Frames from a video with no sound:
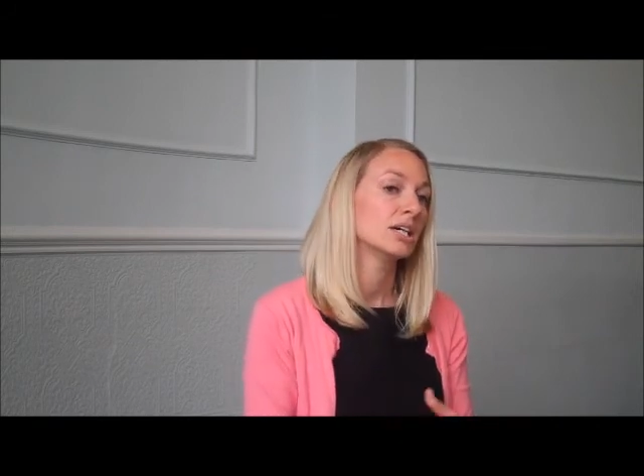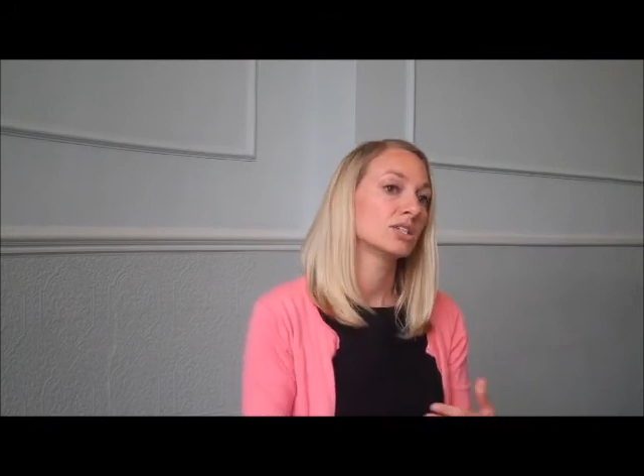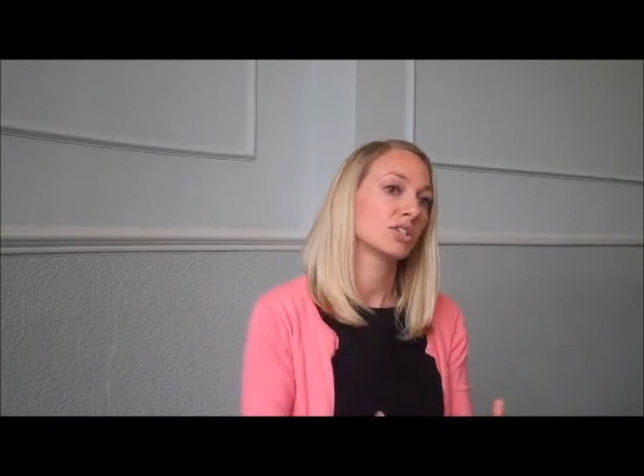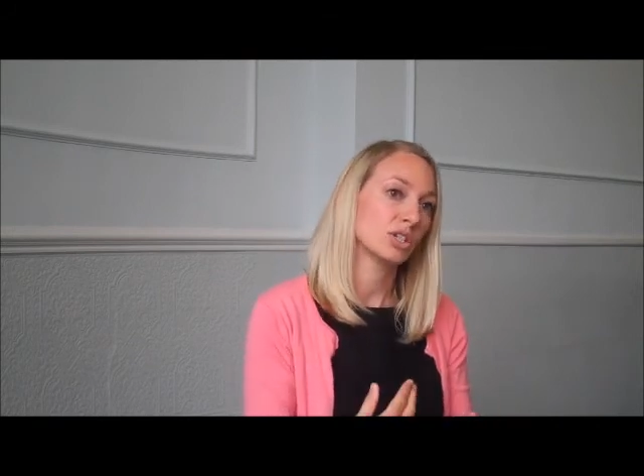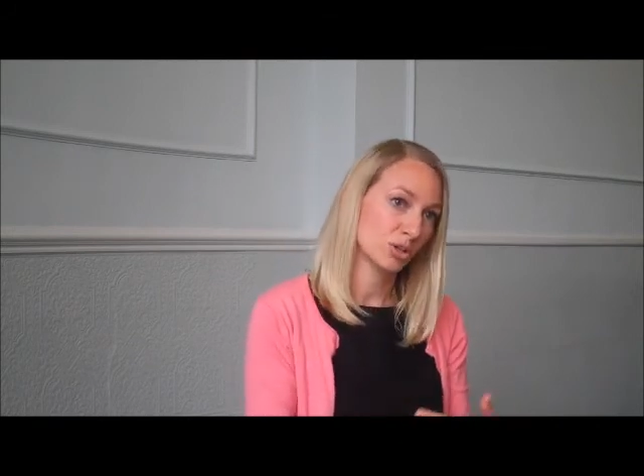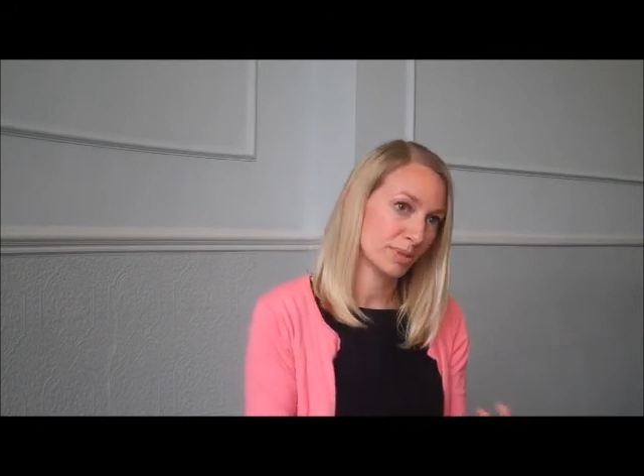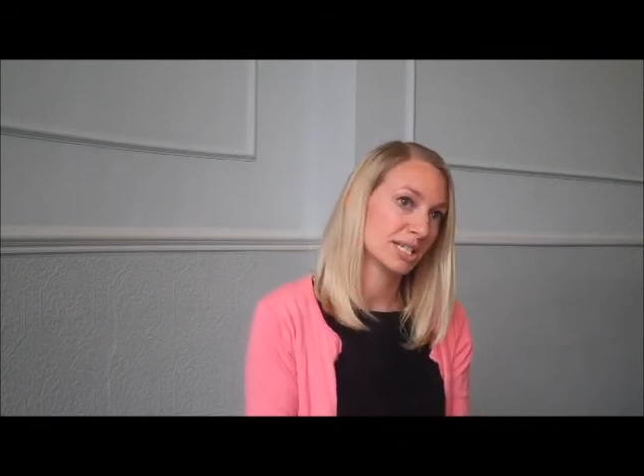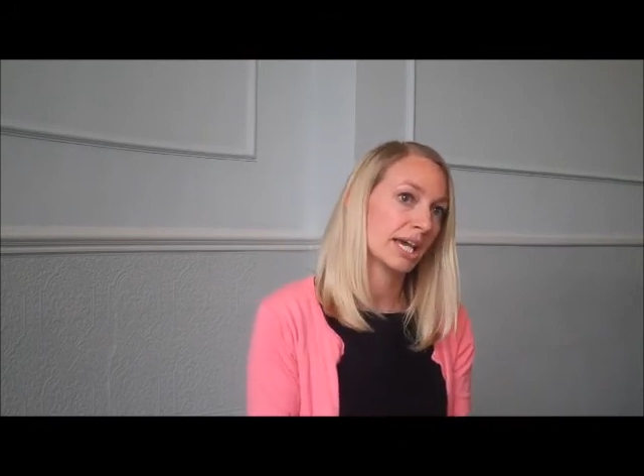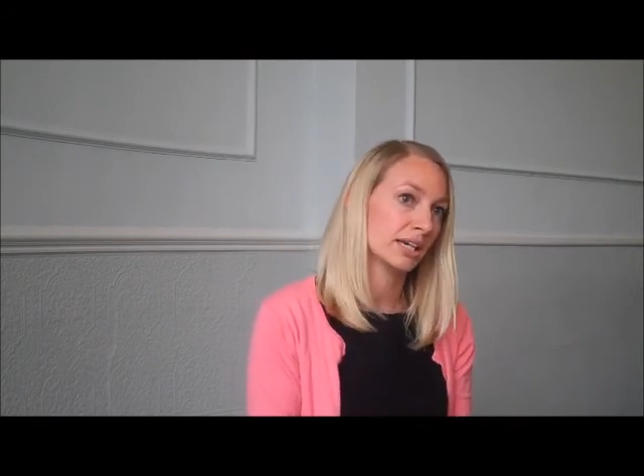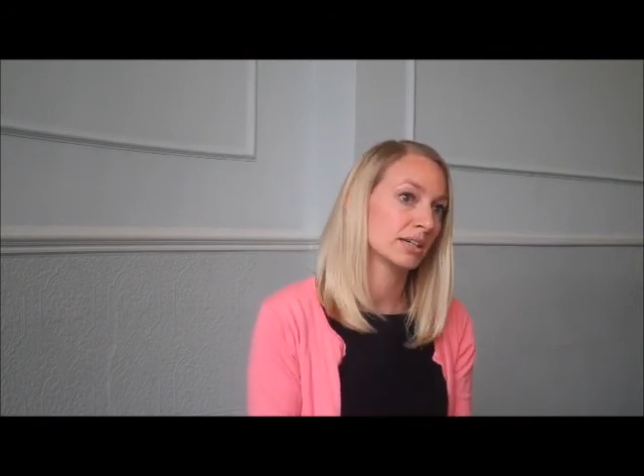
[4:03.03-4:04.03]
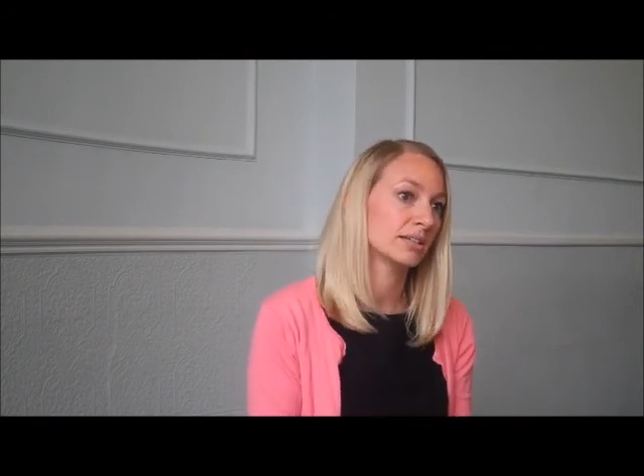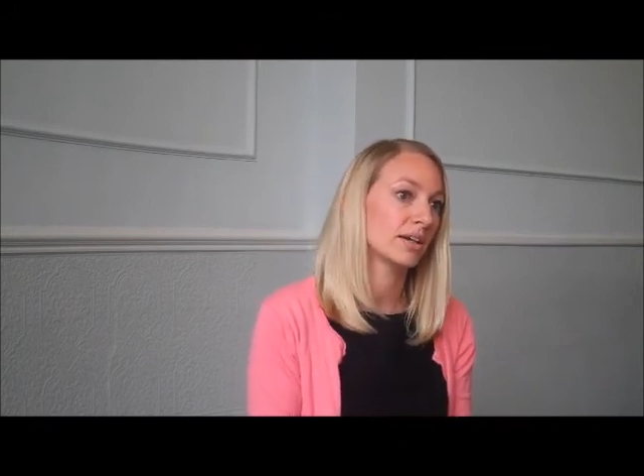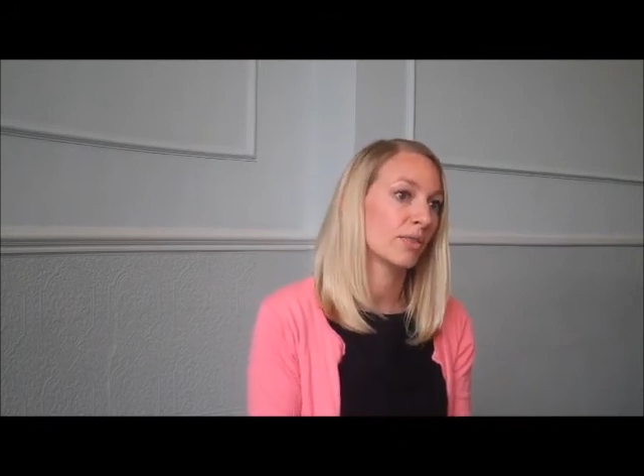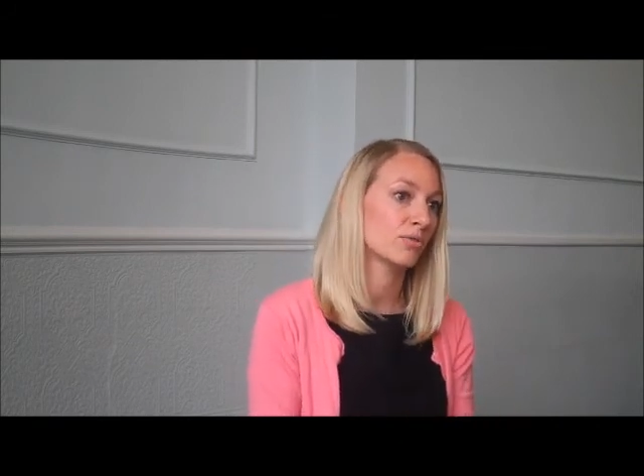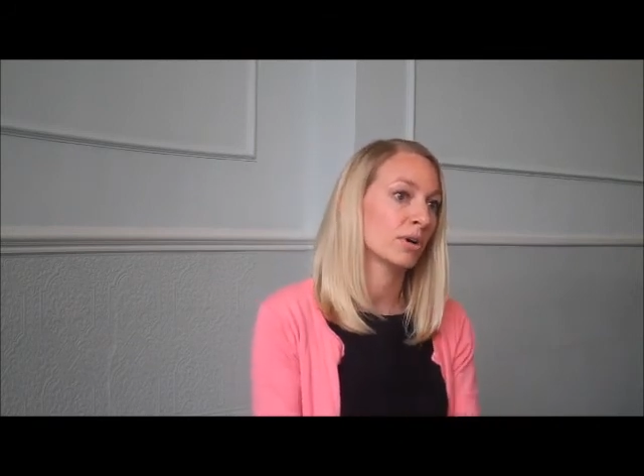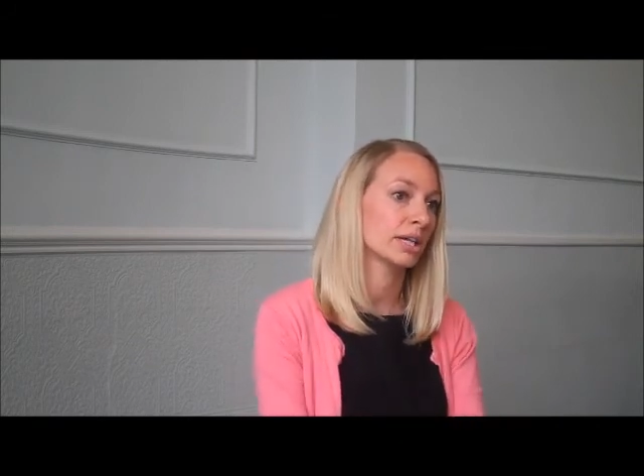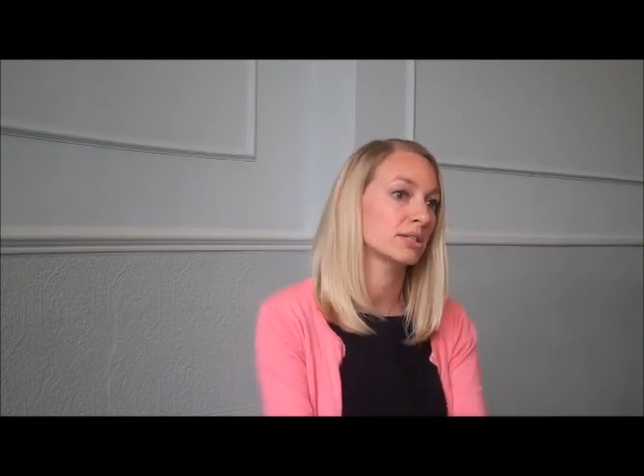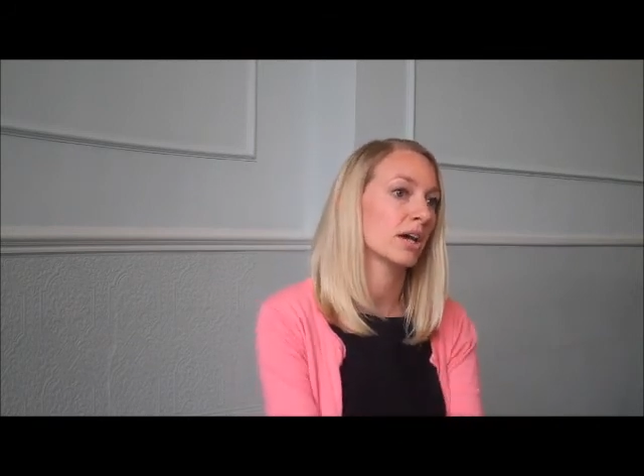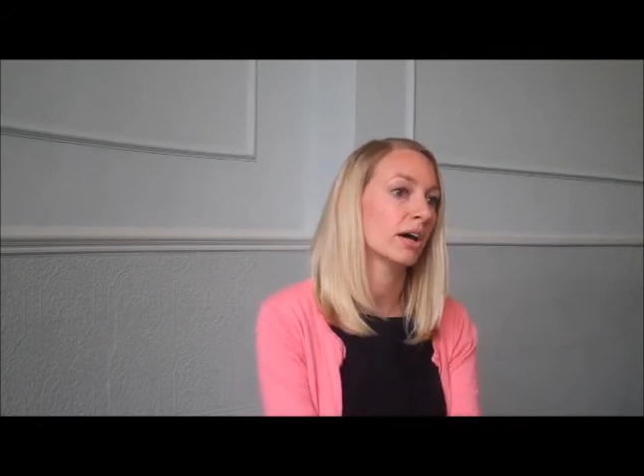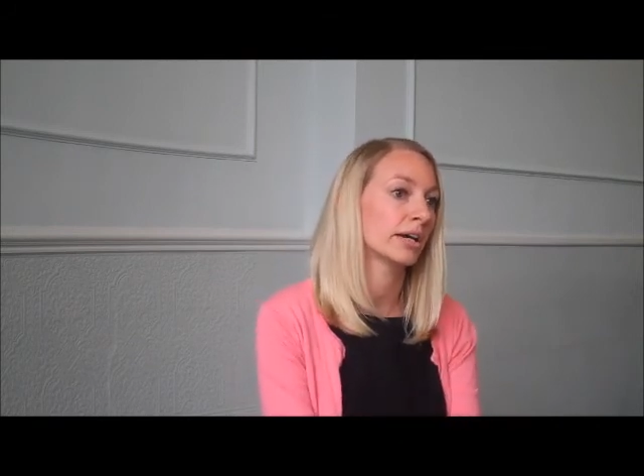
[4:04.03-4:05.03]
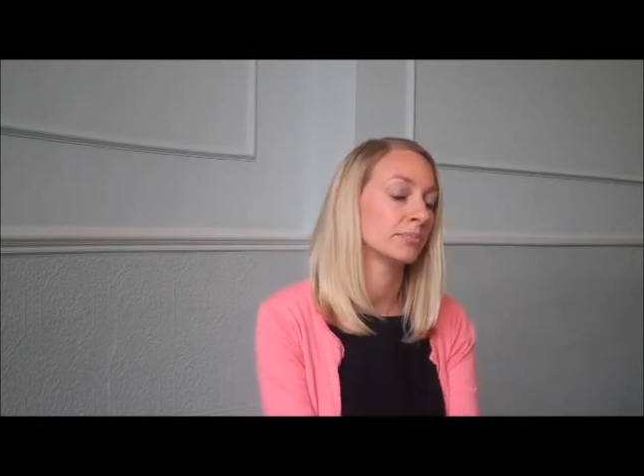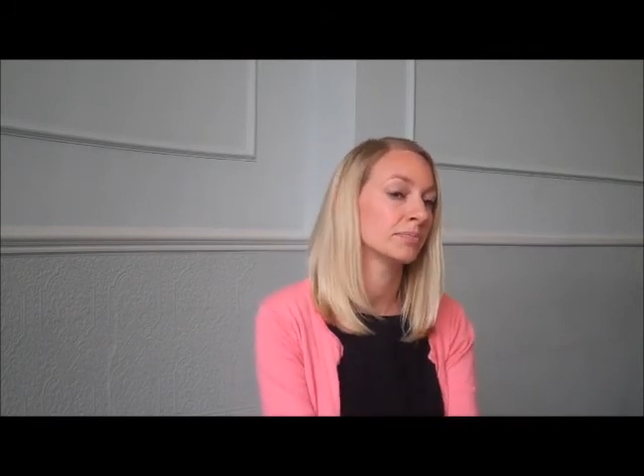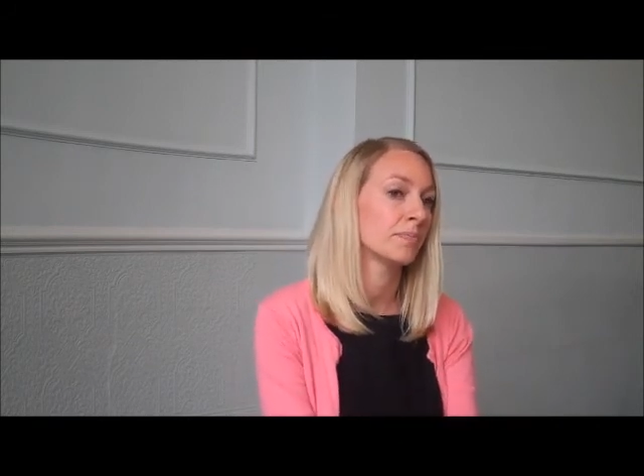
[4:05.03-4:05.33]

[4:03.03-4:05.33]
so that it could be taken at the right time.